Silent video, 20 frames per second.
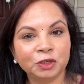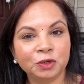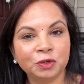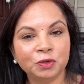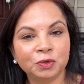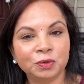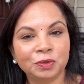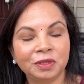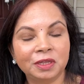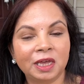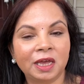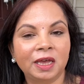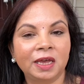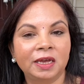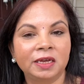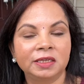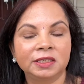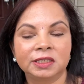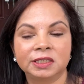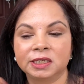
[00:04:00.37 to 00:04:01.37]
you
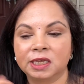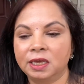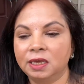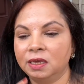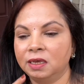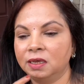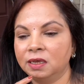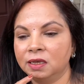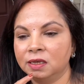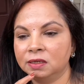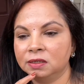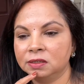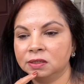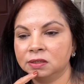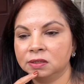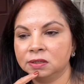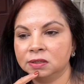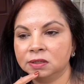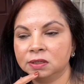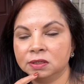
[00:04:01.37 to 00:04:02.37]
that,
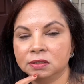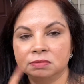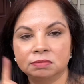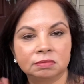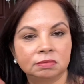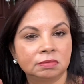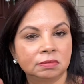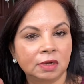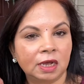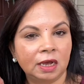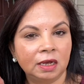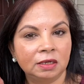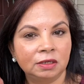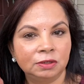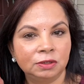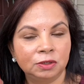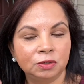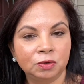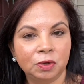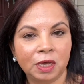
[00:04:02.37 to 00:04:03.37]
and I
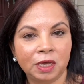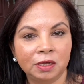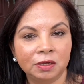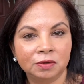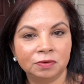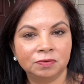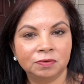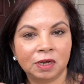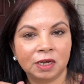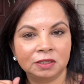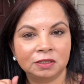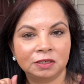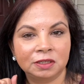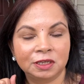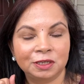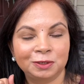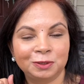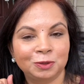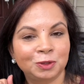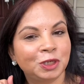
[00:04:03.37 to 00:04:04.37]
do have other
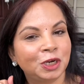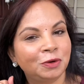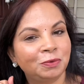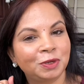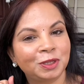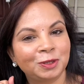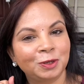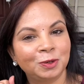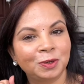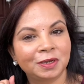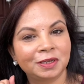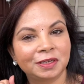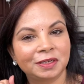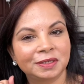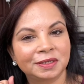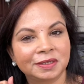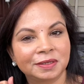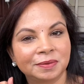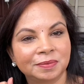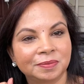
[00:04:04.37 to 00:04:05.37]
things to share with you
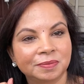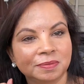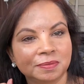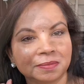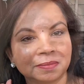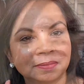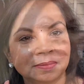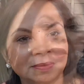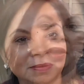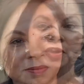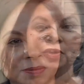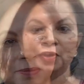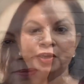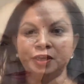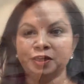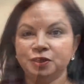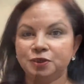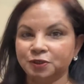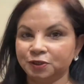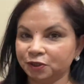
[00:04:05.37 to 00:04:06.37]
guys.
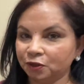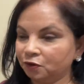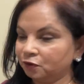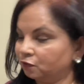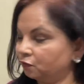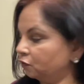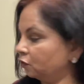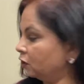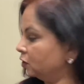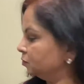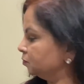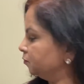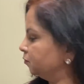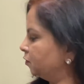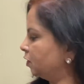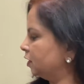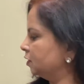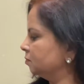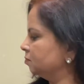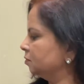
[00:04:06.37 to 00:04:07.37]
Okay, so from
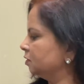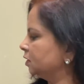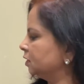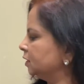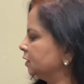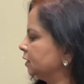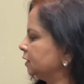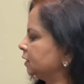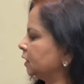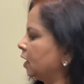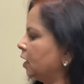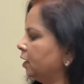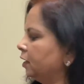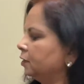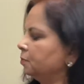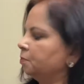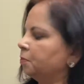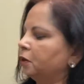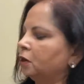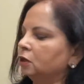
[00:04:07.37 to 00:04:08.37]
Wegmans,
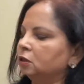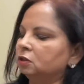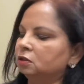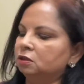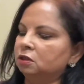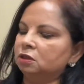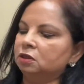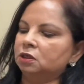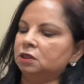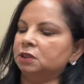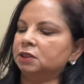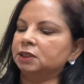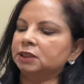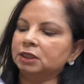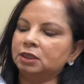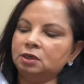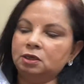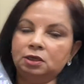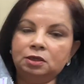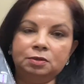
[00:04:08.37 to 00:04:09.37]
I bought this
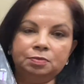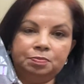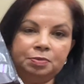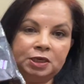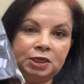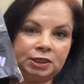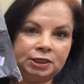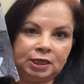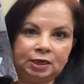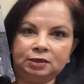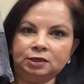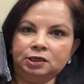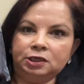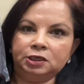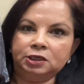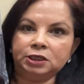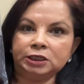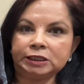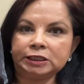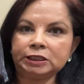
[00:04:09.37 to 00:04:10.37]
thin pizza
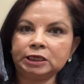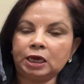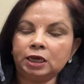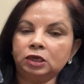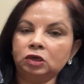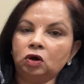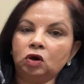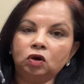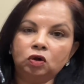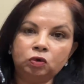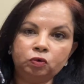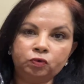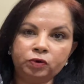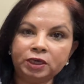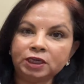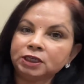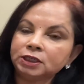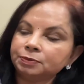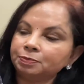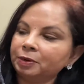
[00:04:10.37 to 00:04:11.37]
crust. I
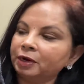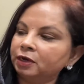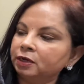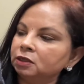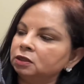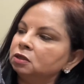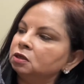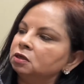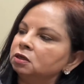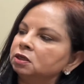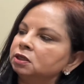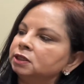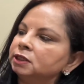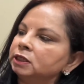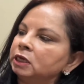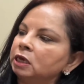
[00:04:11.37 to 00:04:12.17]
always buy this.